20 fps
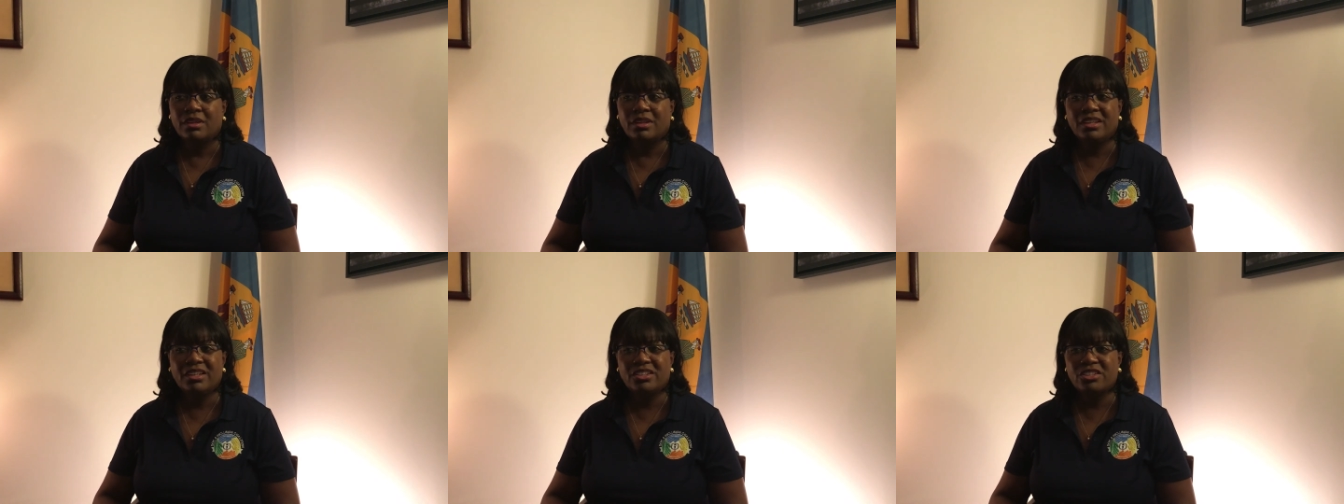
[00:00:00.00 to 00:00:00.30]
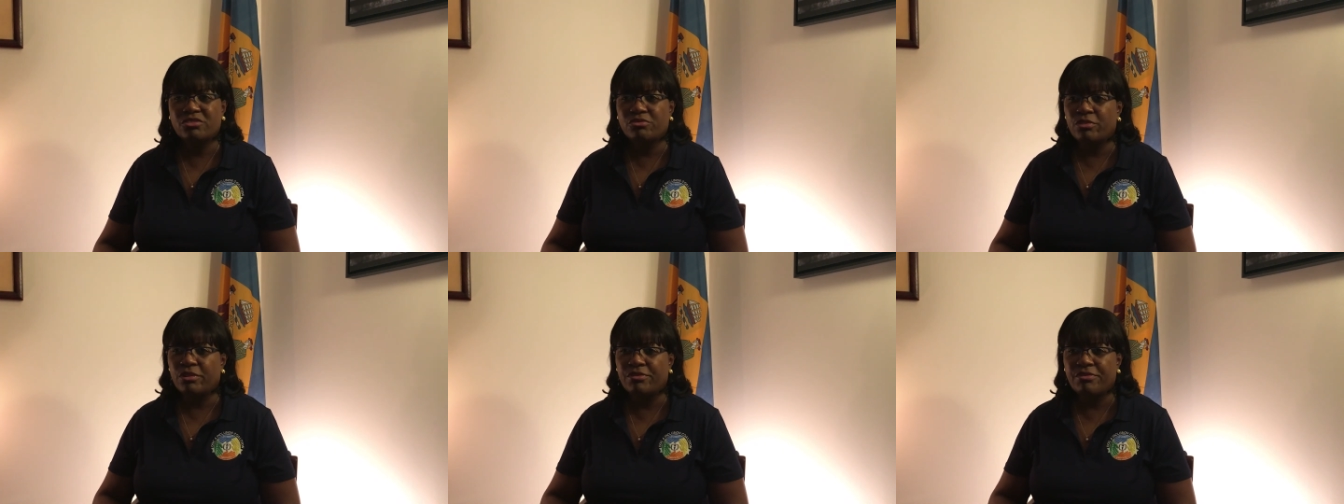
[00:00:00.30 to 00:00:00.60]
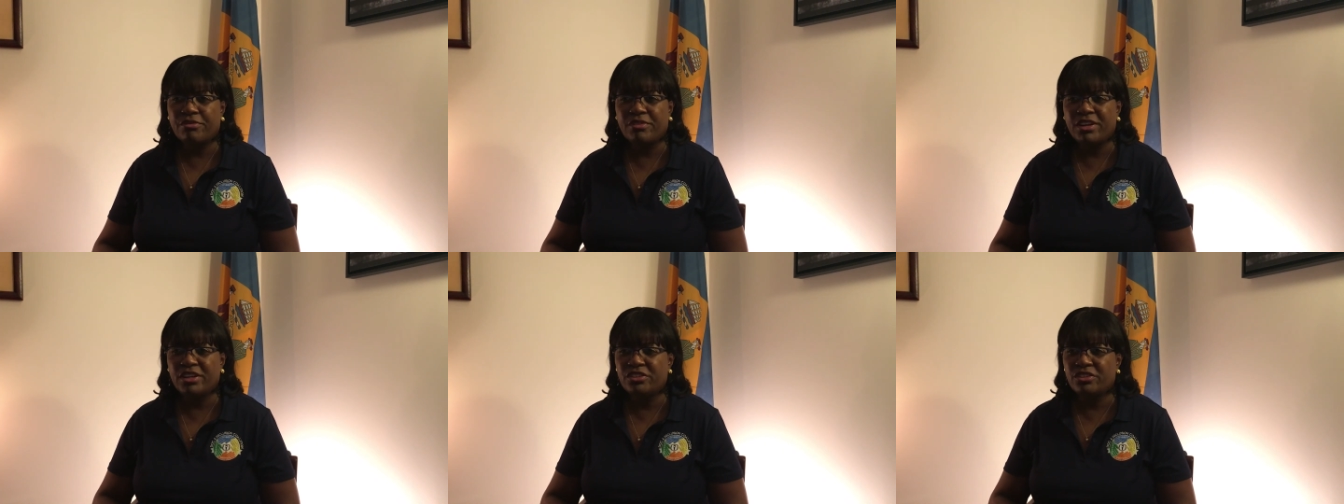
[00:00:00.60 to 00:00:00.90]
It is
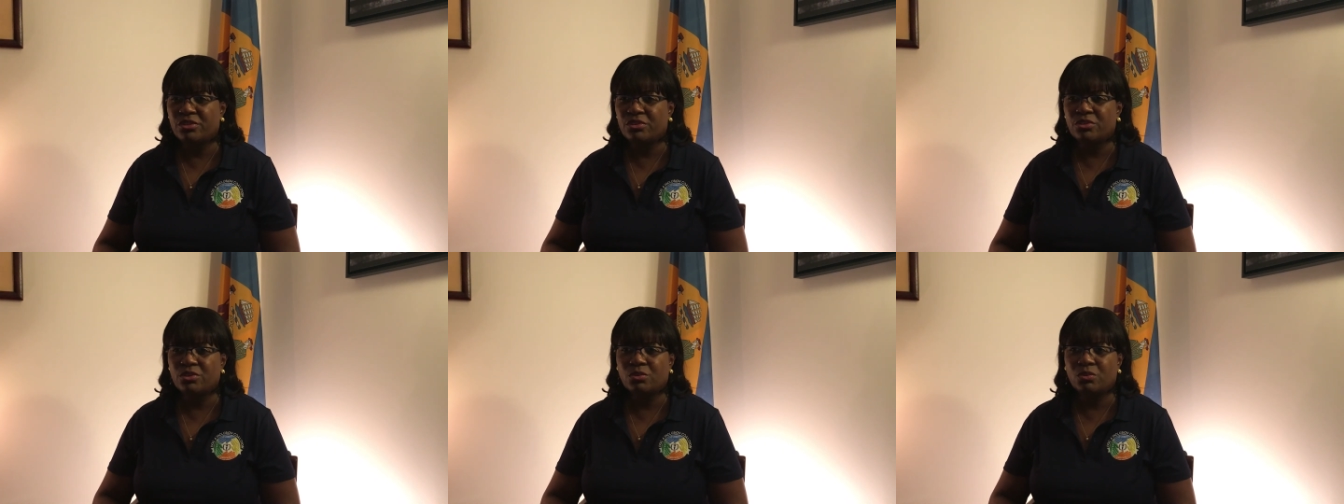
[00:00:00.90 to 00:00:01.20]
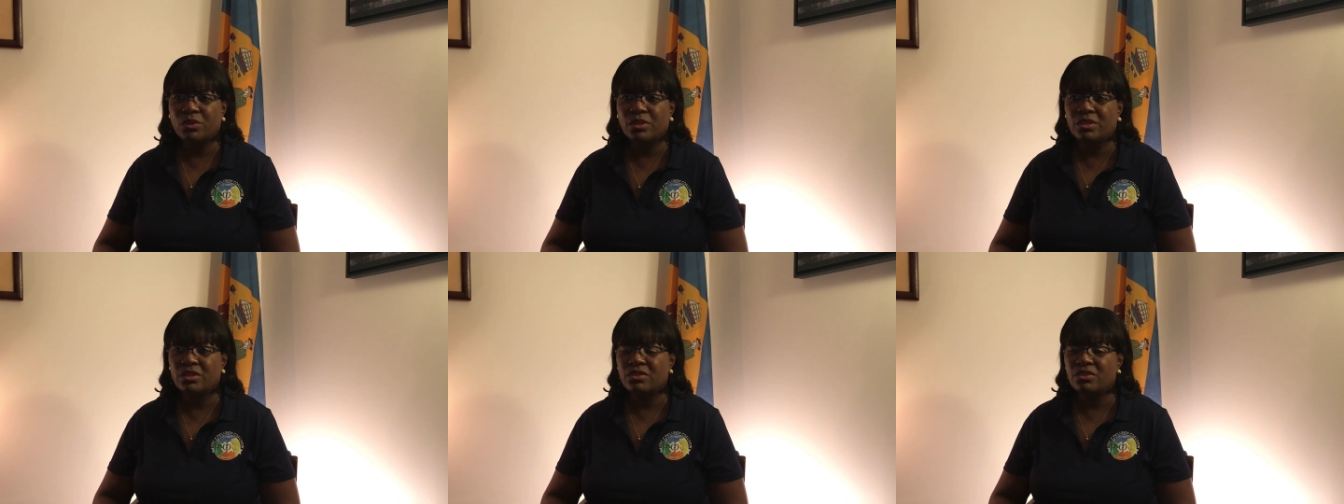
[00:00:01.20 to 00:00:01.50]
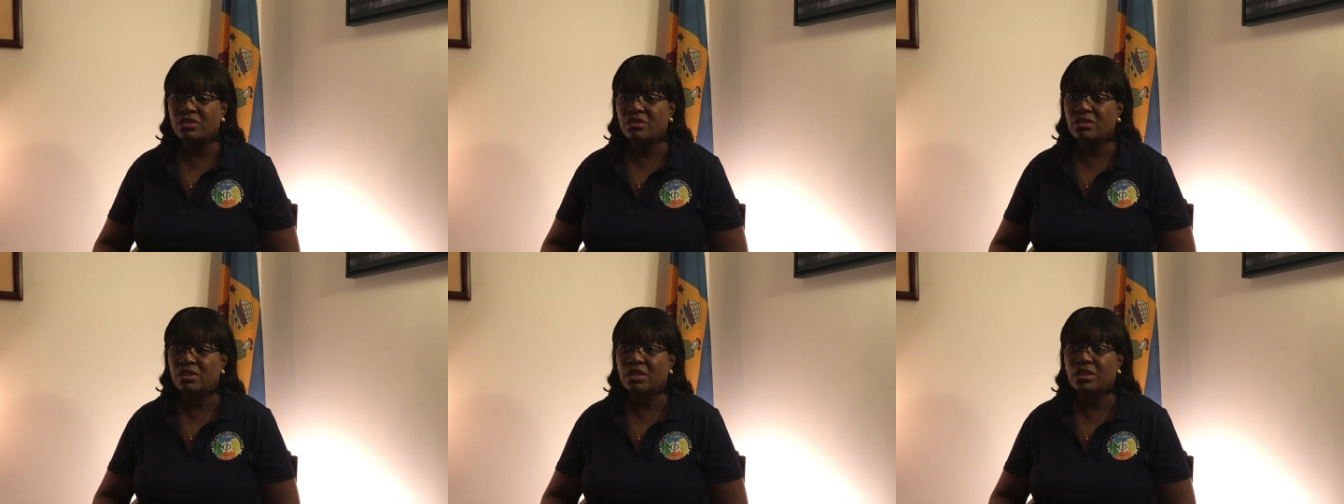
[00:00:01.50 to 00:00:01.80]
refreshing to witness
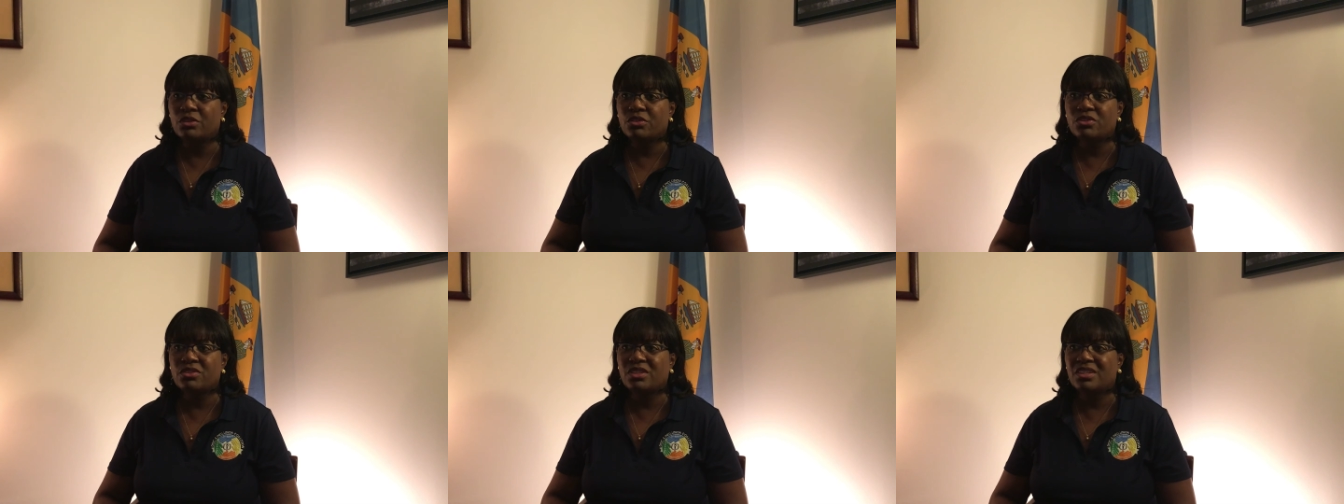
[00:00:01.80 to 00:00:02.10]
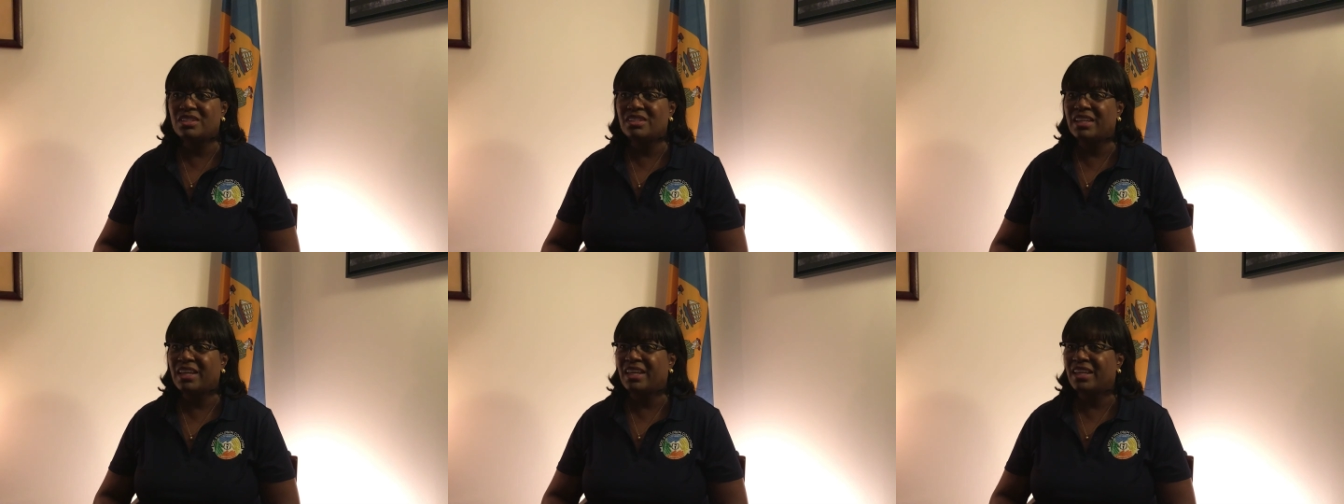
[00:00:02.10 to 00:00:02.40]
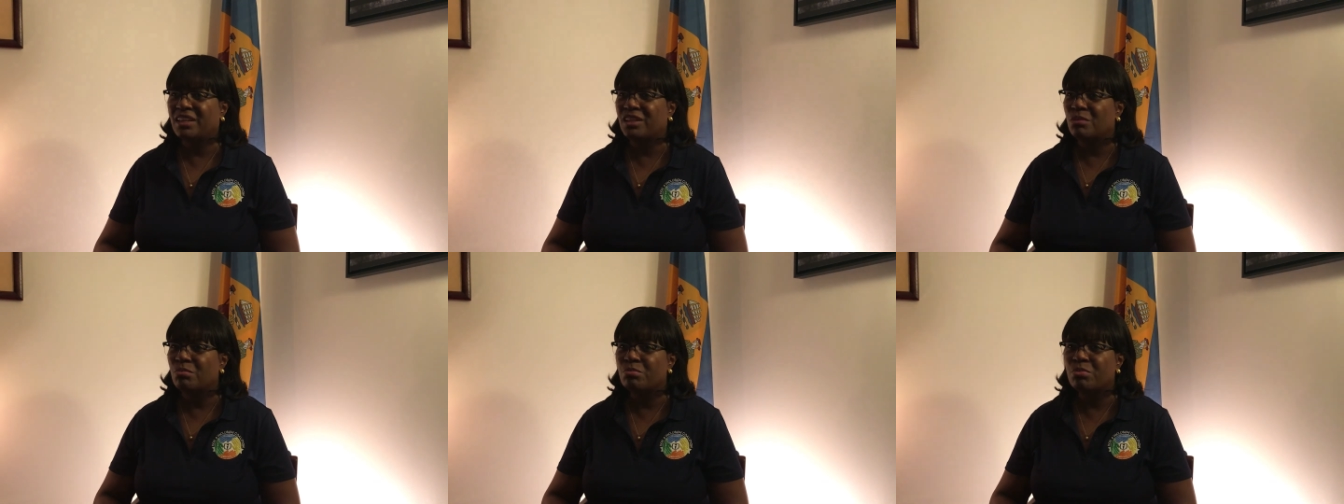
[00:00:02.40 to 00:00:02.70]
the DOC
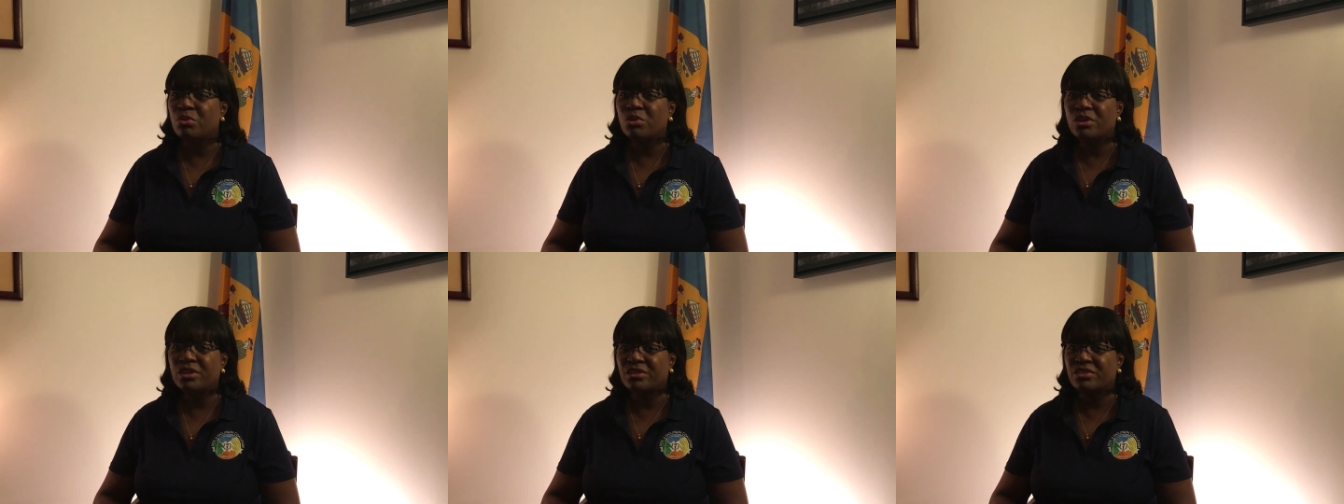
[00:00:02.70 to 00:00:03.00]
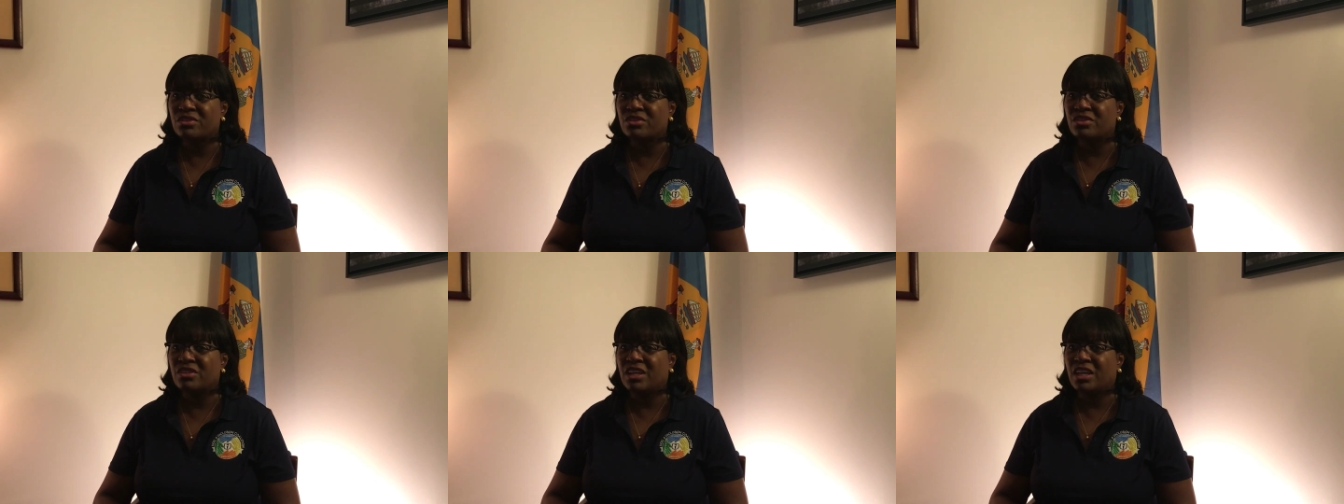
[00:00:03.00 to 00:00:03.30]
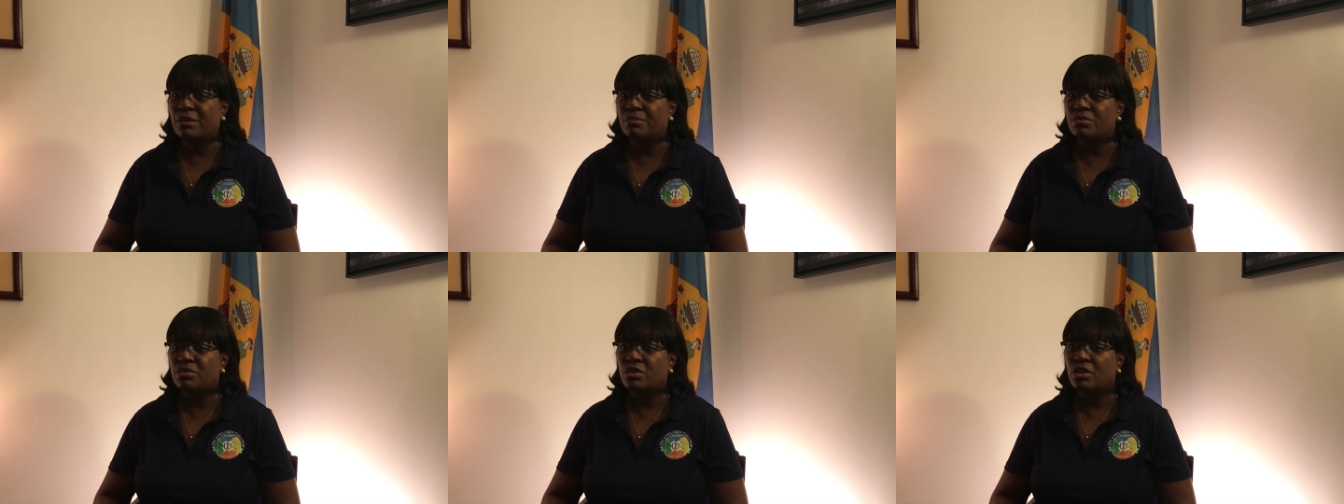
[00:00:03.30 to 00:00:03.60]
taking important
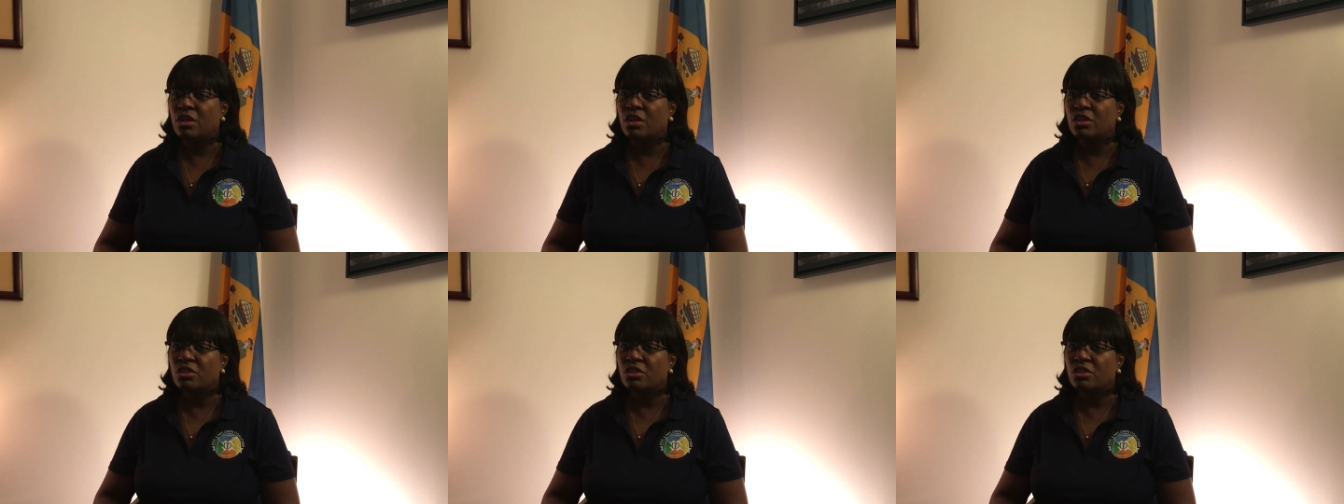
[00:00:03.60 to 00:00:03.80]
steps